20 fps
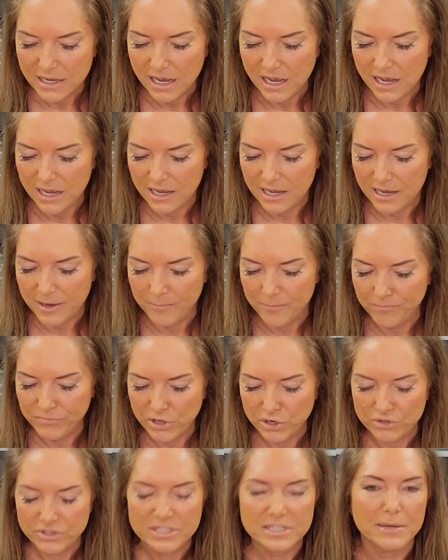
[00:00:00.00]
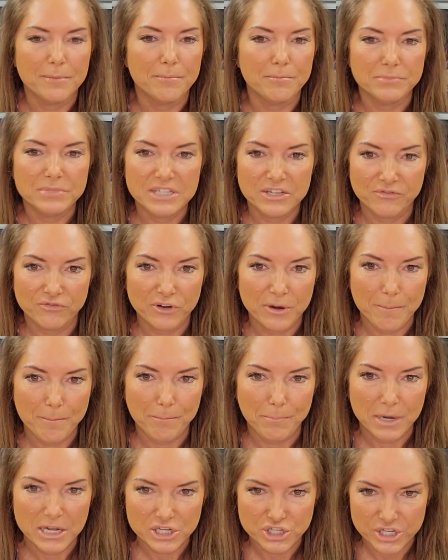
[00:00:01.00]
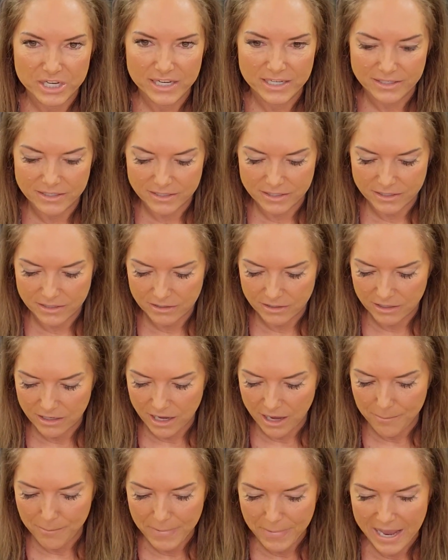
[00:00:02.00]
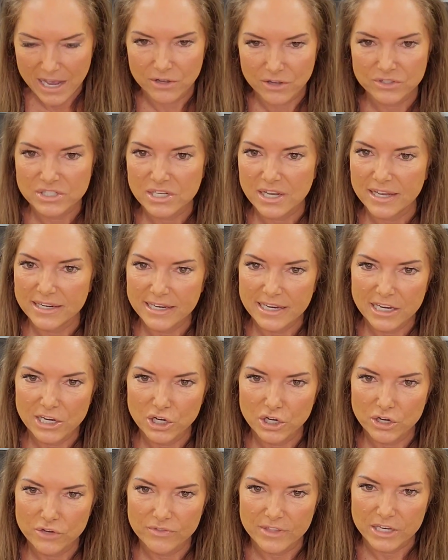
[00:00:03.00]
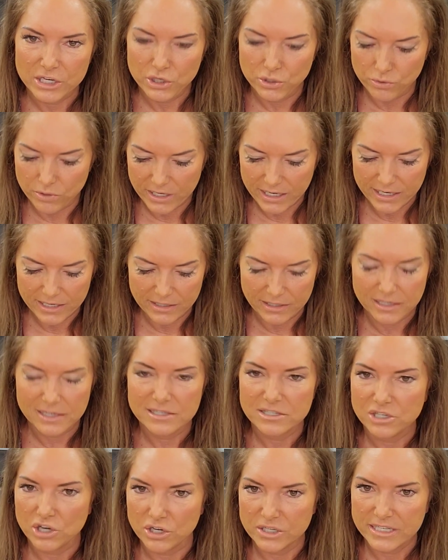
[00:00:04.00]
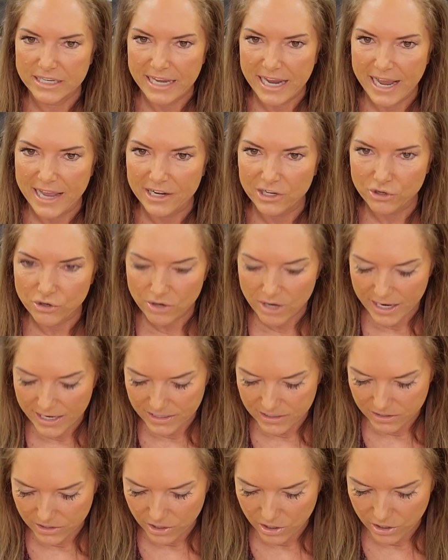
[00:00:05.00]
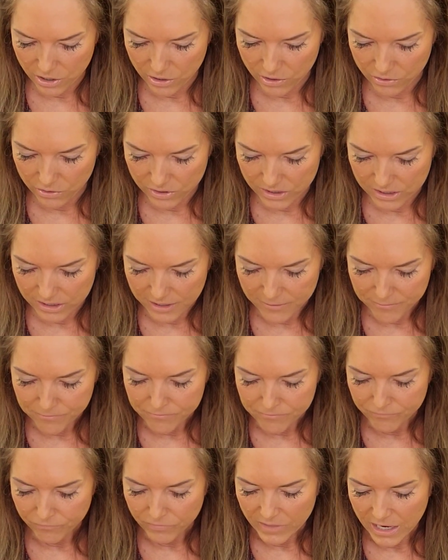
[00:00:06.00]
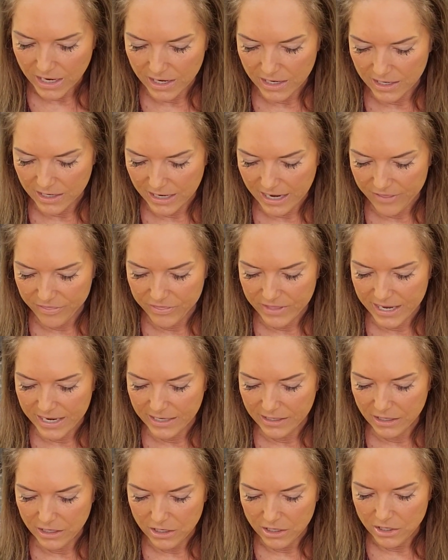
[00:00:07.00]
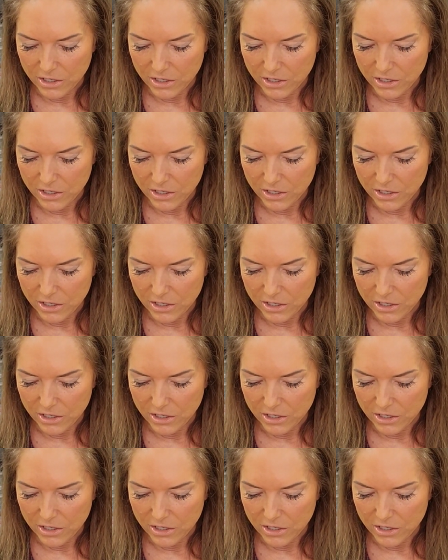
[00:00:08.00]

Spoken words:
There's some different budget amounts on here that you can start to categorize those. And then